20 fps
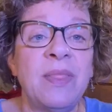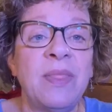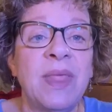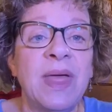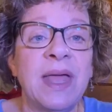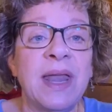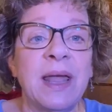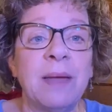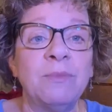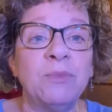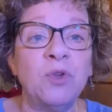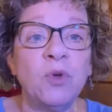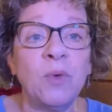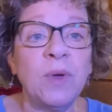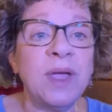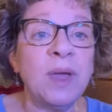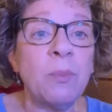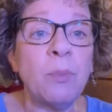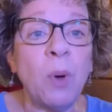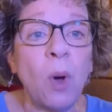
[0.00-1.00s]
that I'm
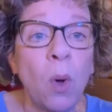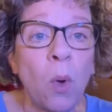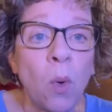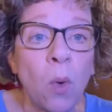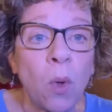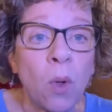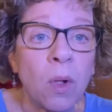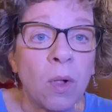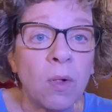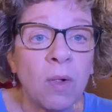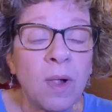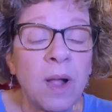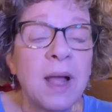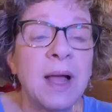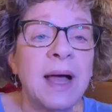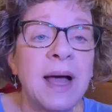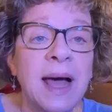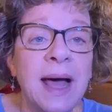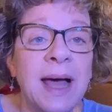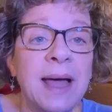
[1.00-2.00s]
doing a poll
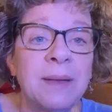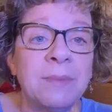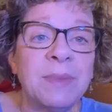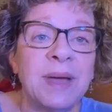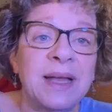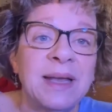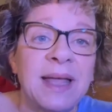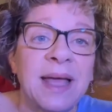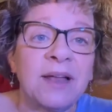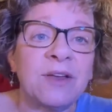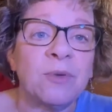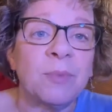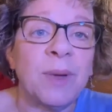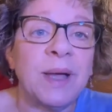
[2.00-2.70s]
on my Dr.